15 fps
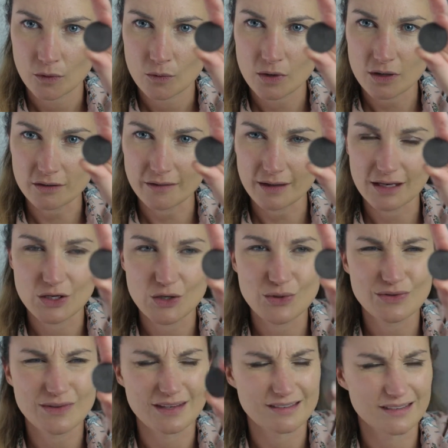Why do they
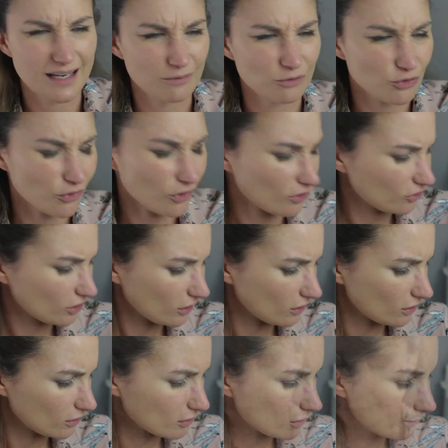use these names for
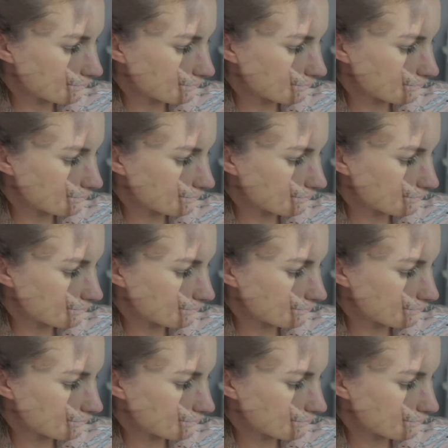eyeshadows?